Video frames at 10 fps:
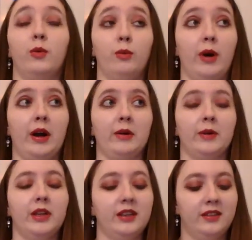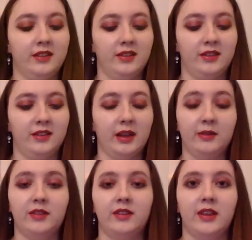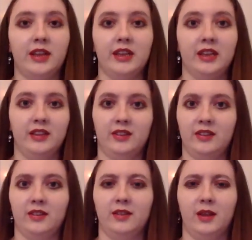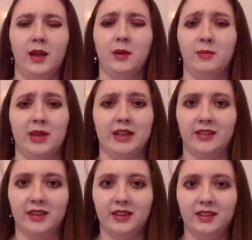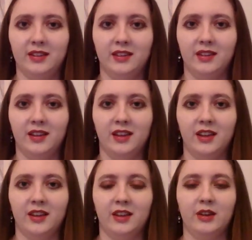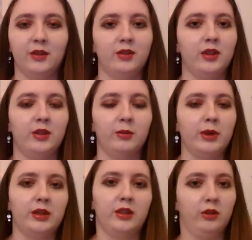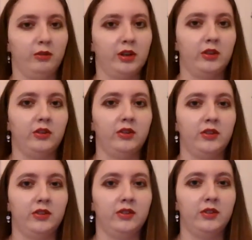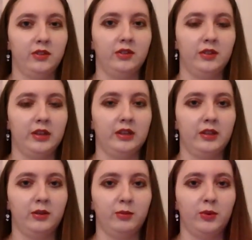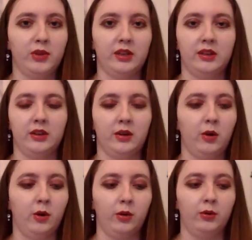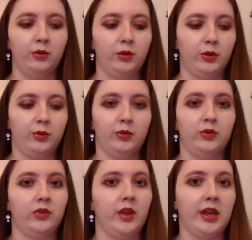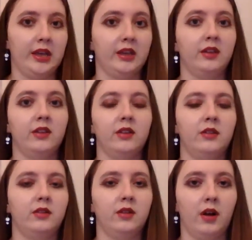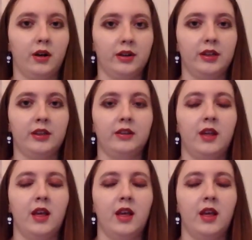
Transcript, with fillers: wow, it's I have to say it's amazing. You know the the way the directors did this movie did a whole new take on it